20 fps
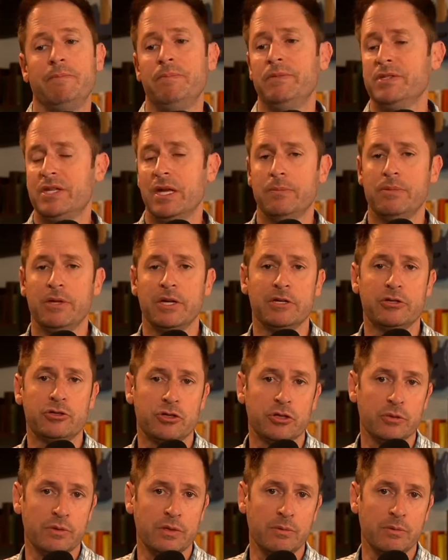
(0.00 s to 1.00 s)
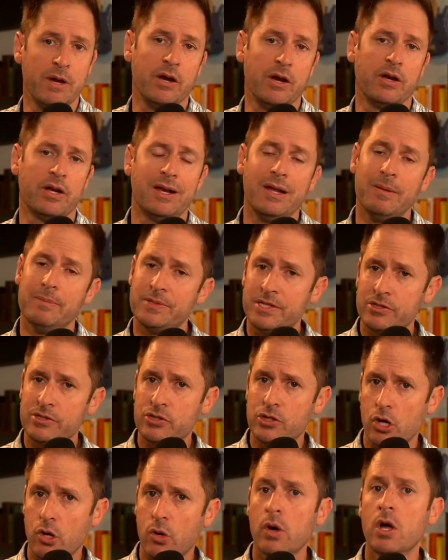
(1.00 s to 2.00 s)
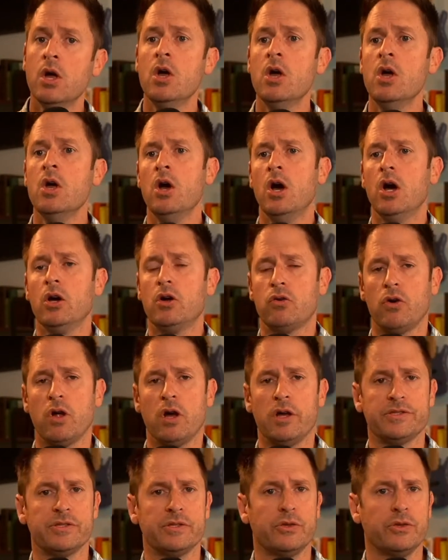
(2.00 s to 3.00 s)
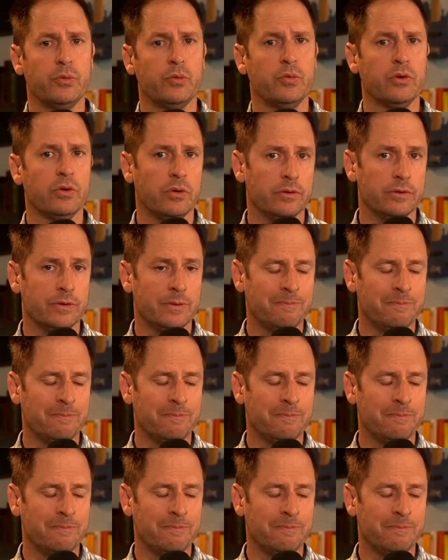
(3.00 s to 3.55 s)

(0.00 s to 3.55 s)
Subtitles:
Same thing is true when American embassies go across the world.